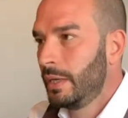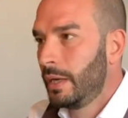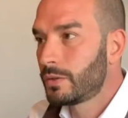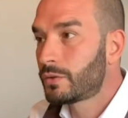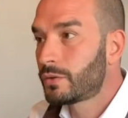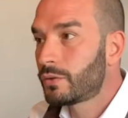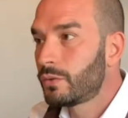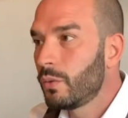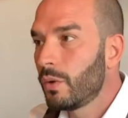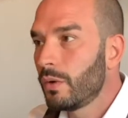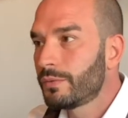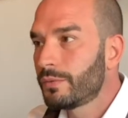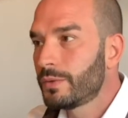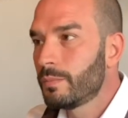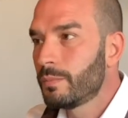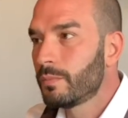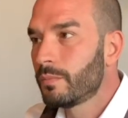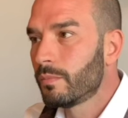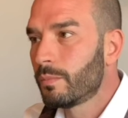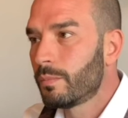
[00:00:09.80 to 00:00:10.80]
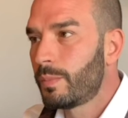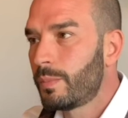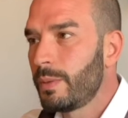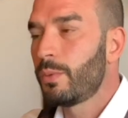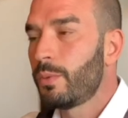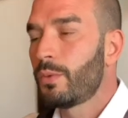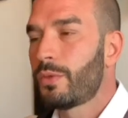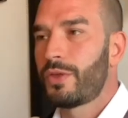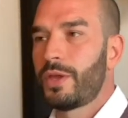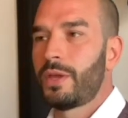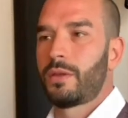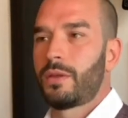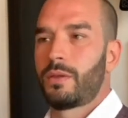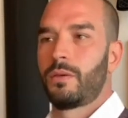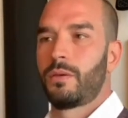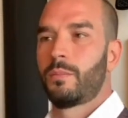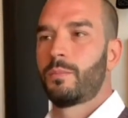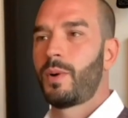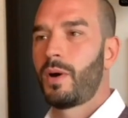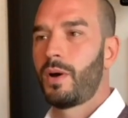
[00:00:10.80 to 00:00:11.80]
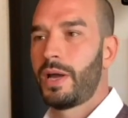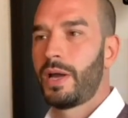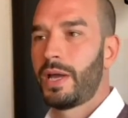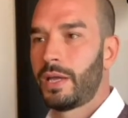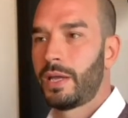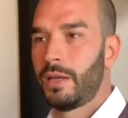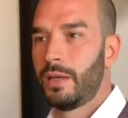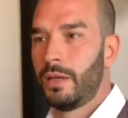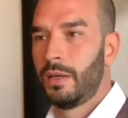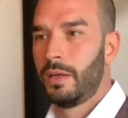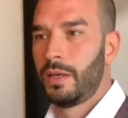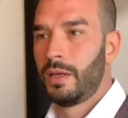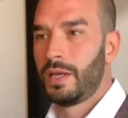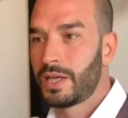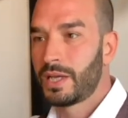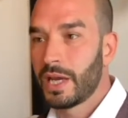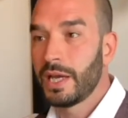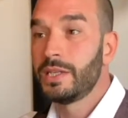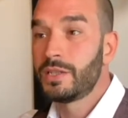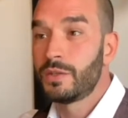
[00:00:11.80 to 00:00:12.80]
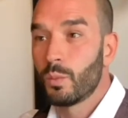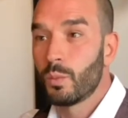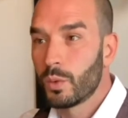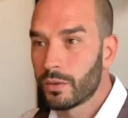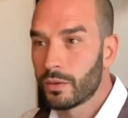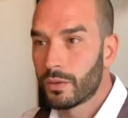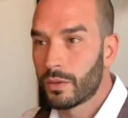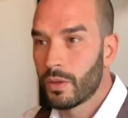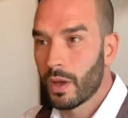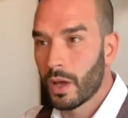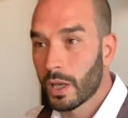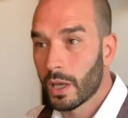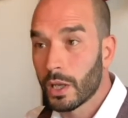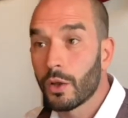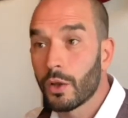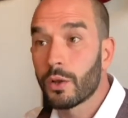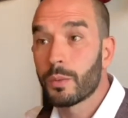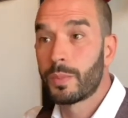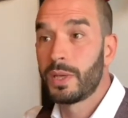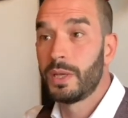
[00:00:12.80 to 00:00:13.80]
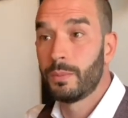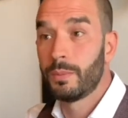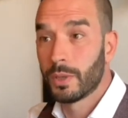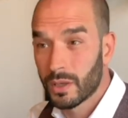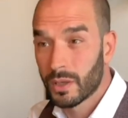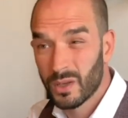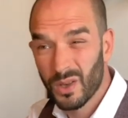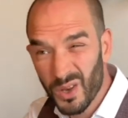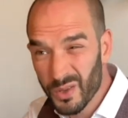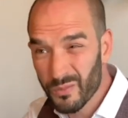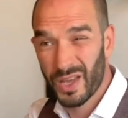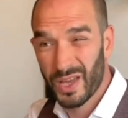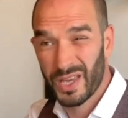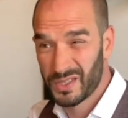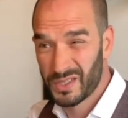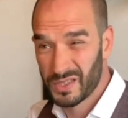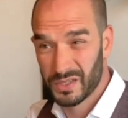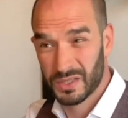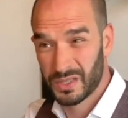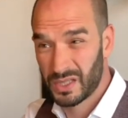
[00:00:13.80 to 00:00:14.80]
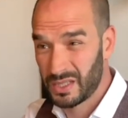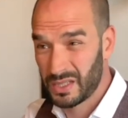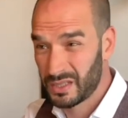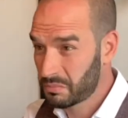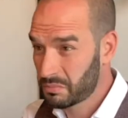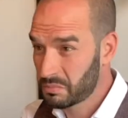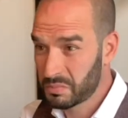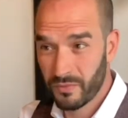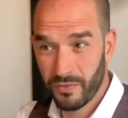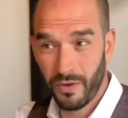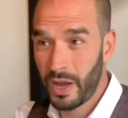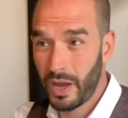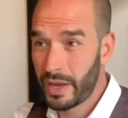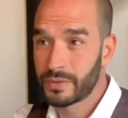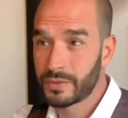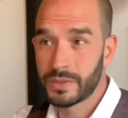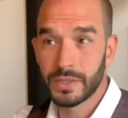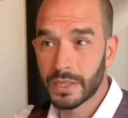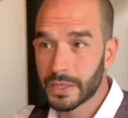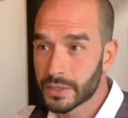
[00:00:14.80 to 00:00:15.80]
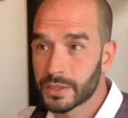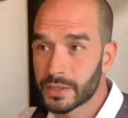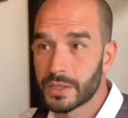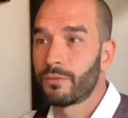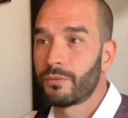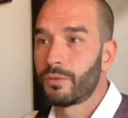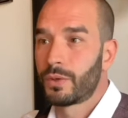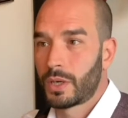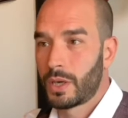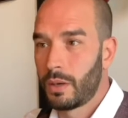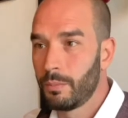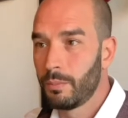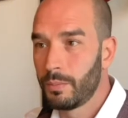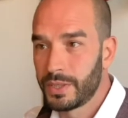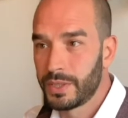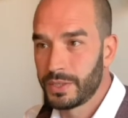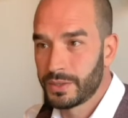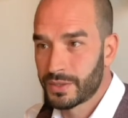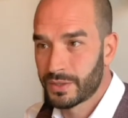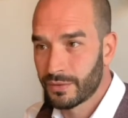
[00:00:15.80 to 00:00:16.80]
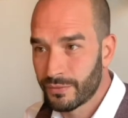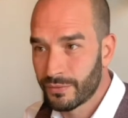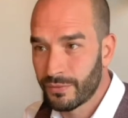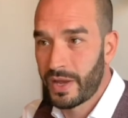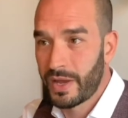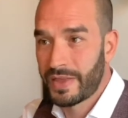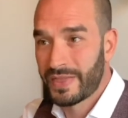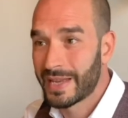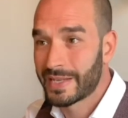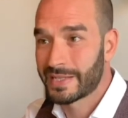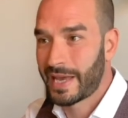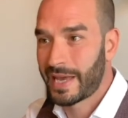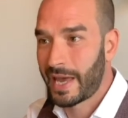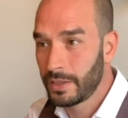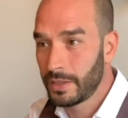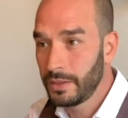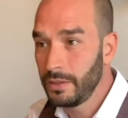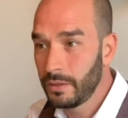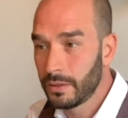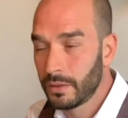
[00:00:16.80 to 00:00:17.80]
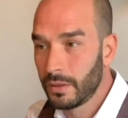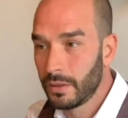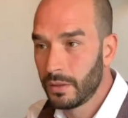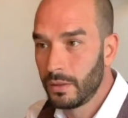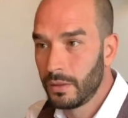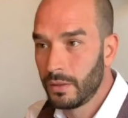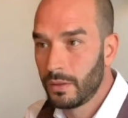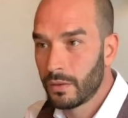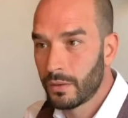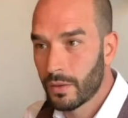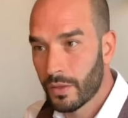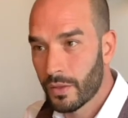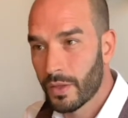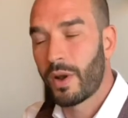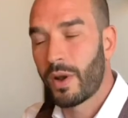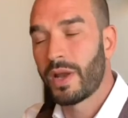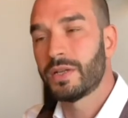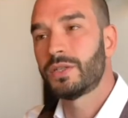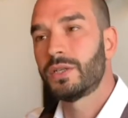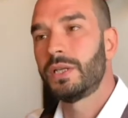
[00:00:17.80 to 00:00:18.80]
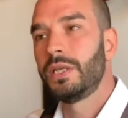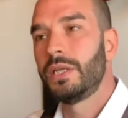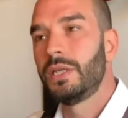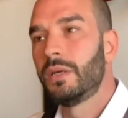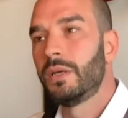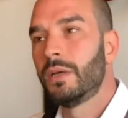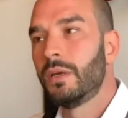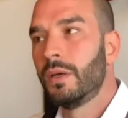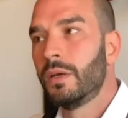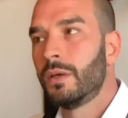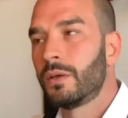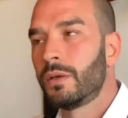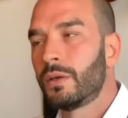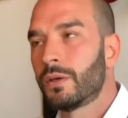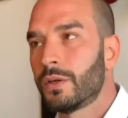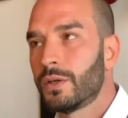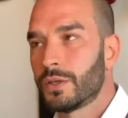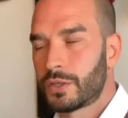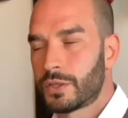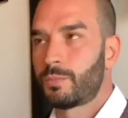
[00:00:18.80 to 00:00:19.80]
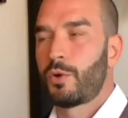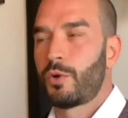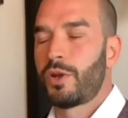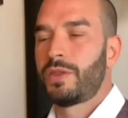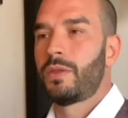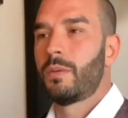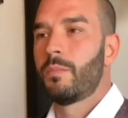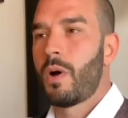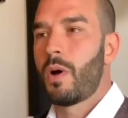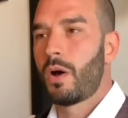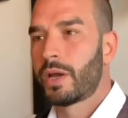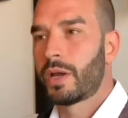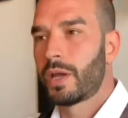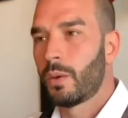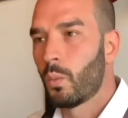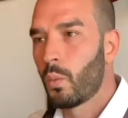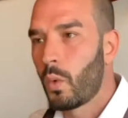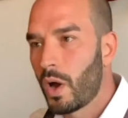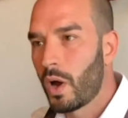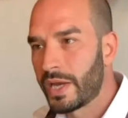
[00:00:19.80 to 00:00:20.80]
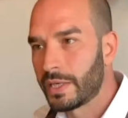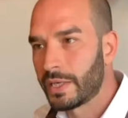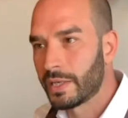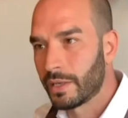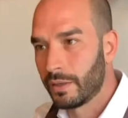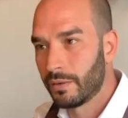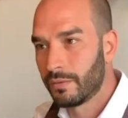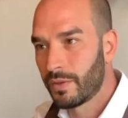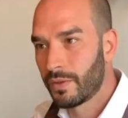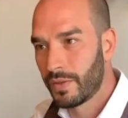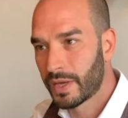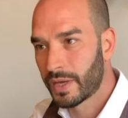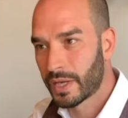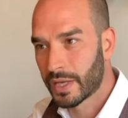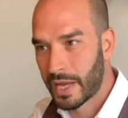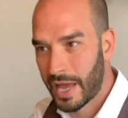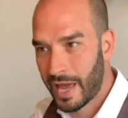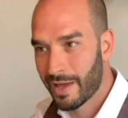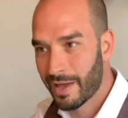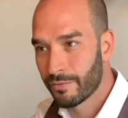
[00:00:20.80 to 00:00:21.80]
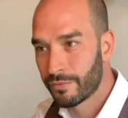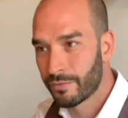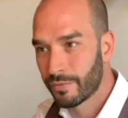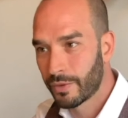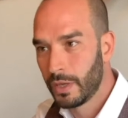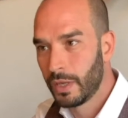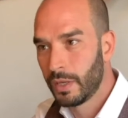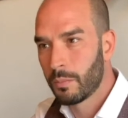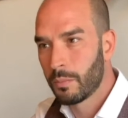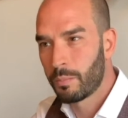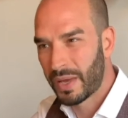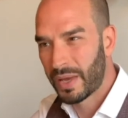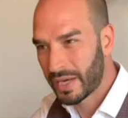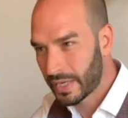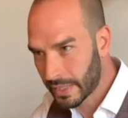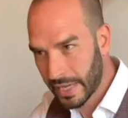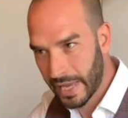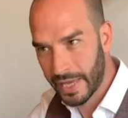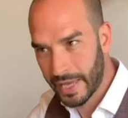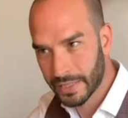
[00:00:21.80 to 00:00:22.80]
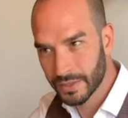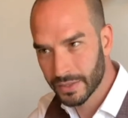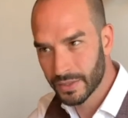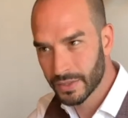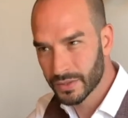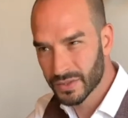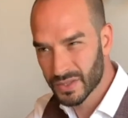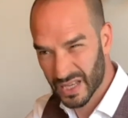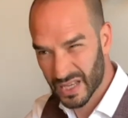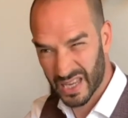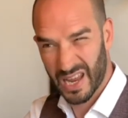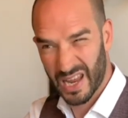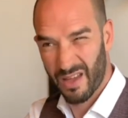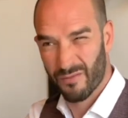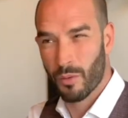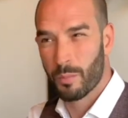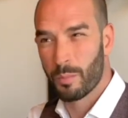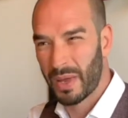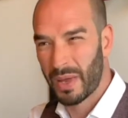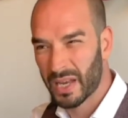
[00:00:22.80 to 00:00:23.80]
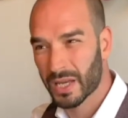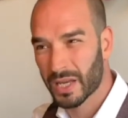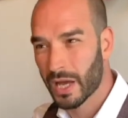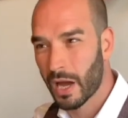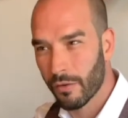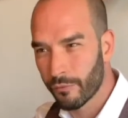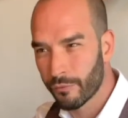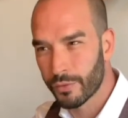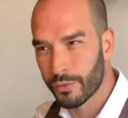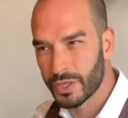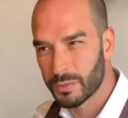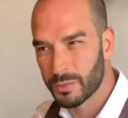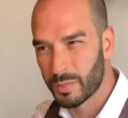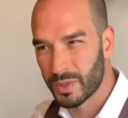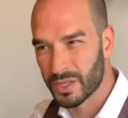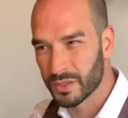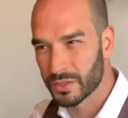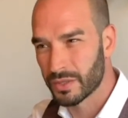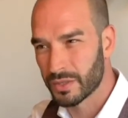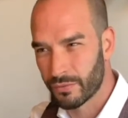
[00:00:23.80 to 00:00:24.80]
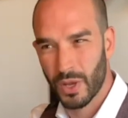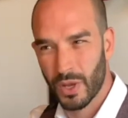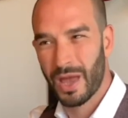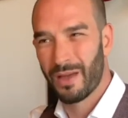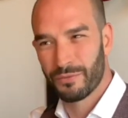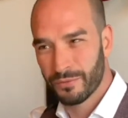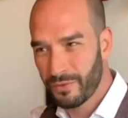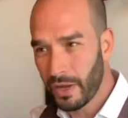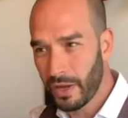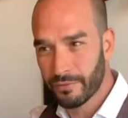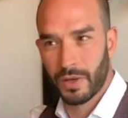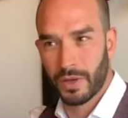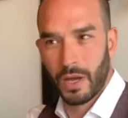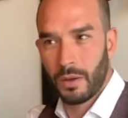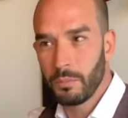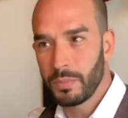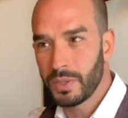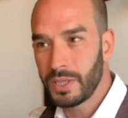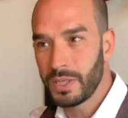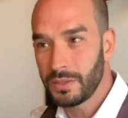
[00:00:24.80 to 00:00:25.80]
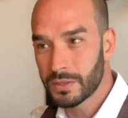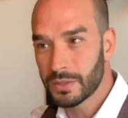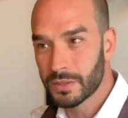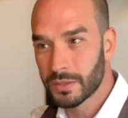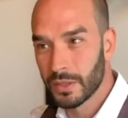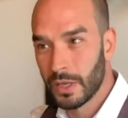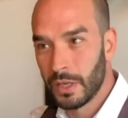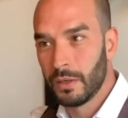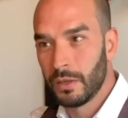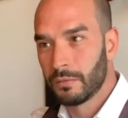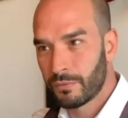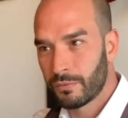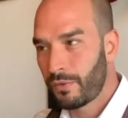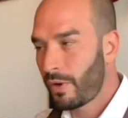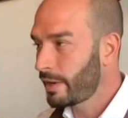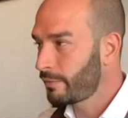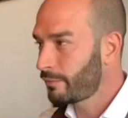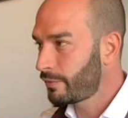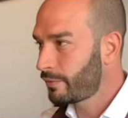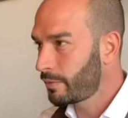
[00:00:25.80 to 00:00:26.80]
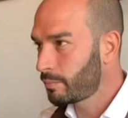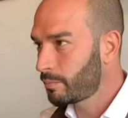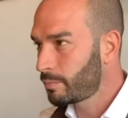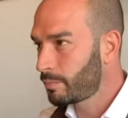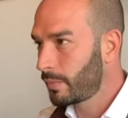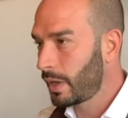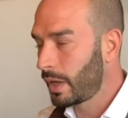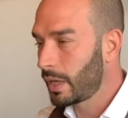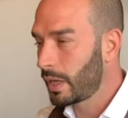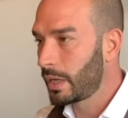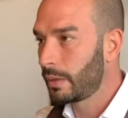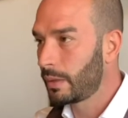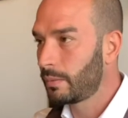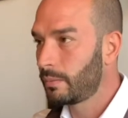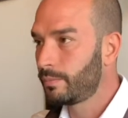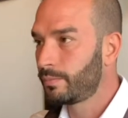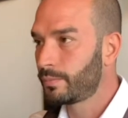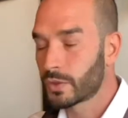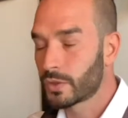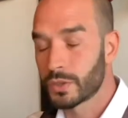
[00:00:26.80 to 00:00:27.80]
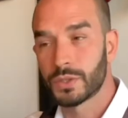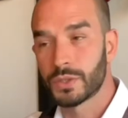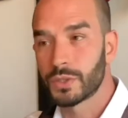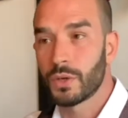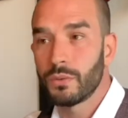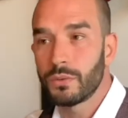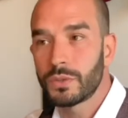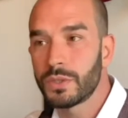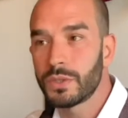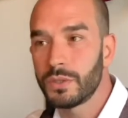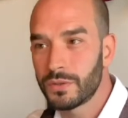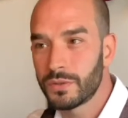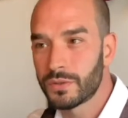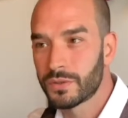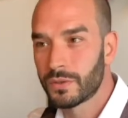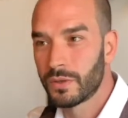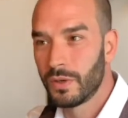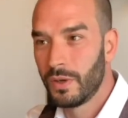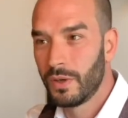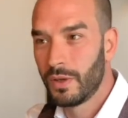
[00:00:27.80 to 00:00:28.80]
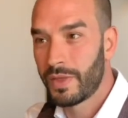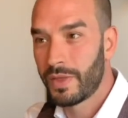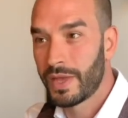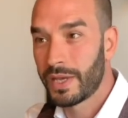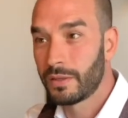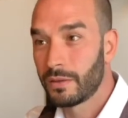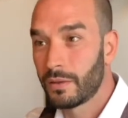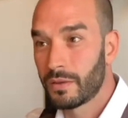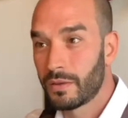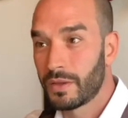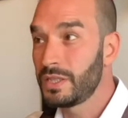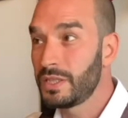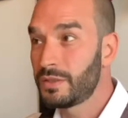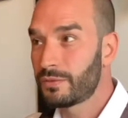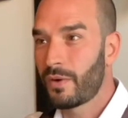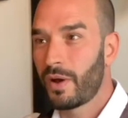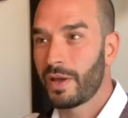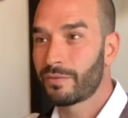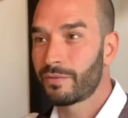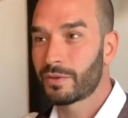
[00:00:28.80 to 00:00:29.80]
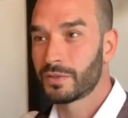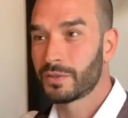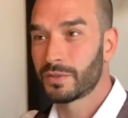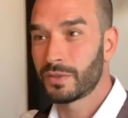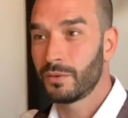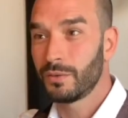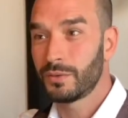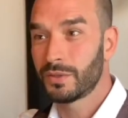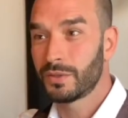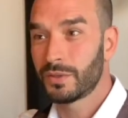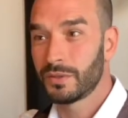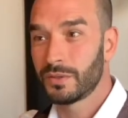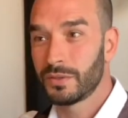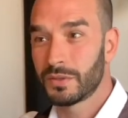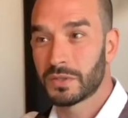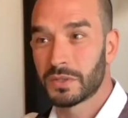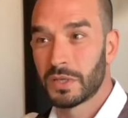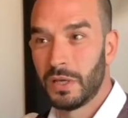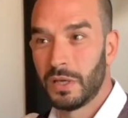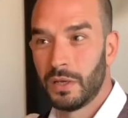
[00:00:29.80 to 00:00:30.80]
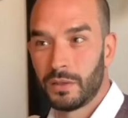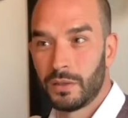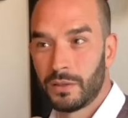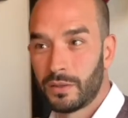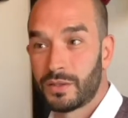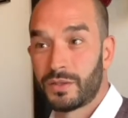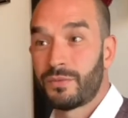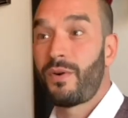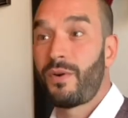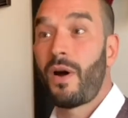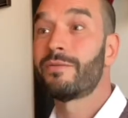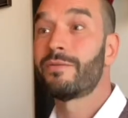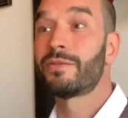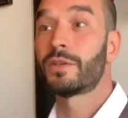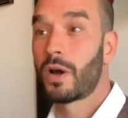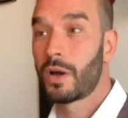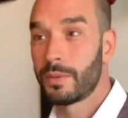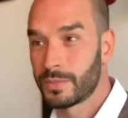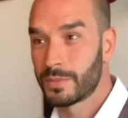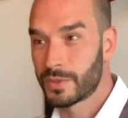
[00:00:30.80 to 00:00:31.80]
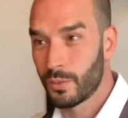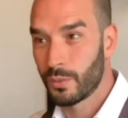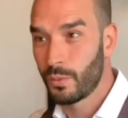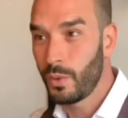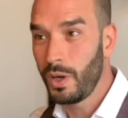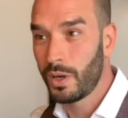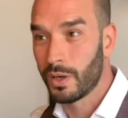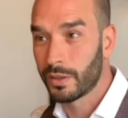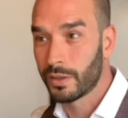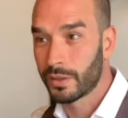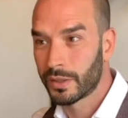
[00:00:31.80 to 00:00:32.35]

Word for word: Too often, people think that by engaging with a lot of people, a lot of agencies, five, six different companies to find their talent, that they're actually going to spread the market wider, that they're going to have better candidates, they're going to have a better coverage because if you have five companies, mm-hmm. five um, consultants, then these five consultants, it's five times the work.